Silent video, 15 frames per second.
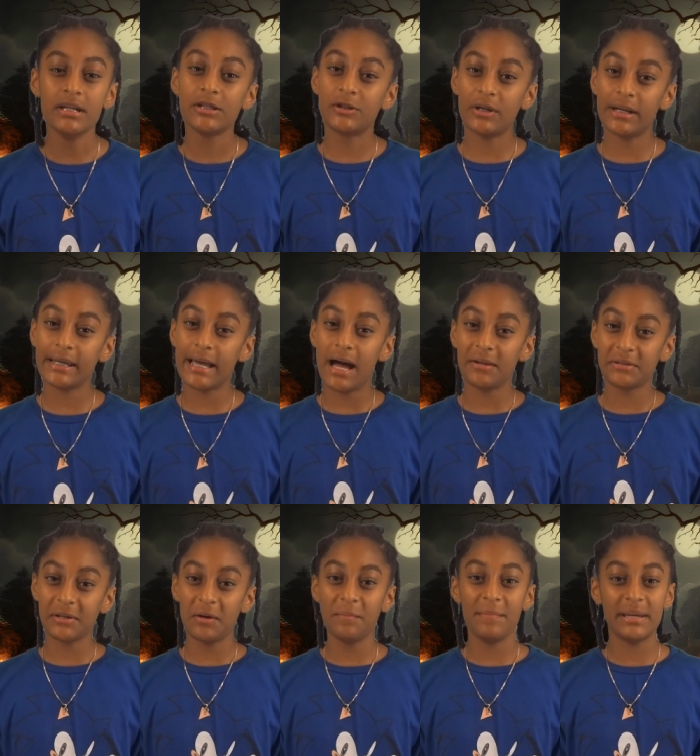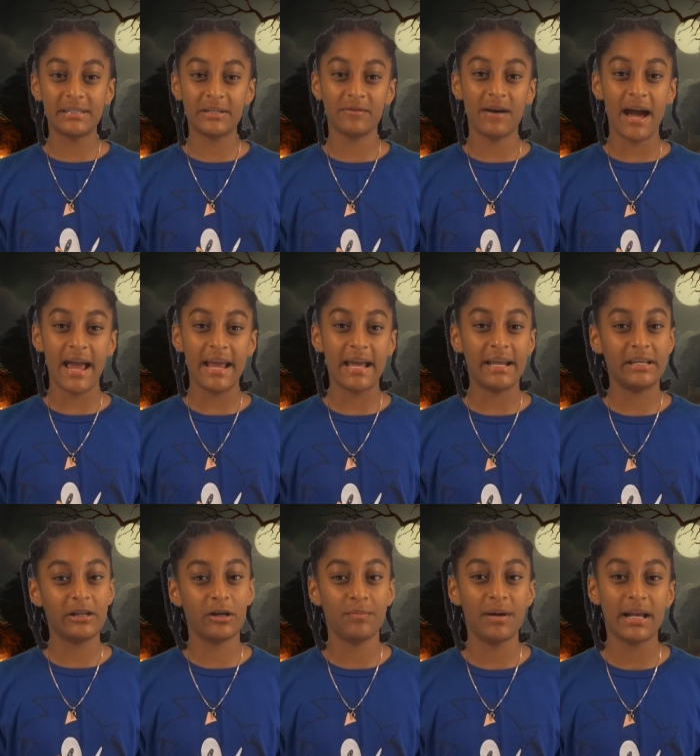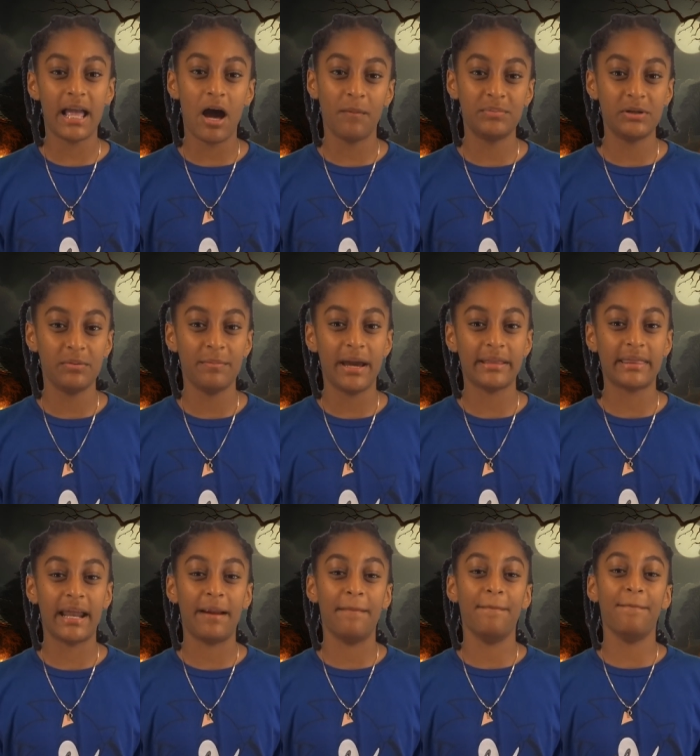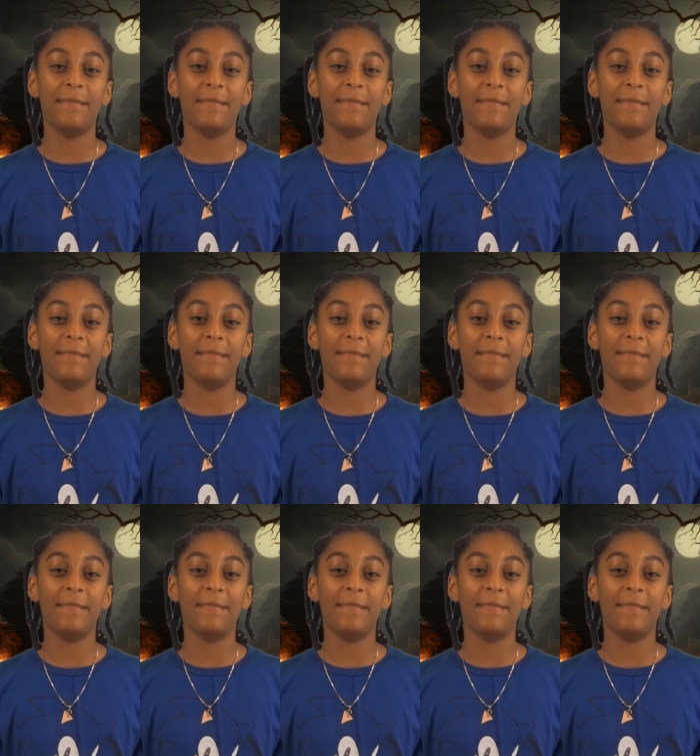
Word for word: Student Council, Mr. Wright, and Yearbook helped you make that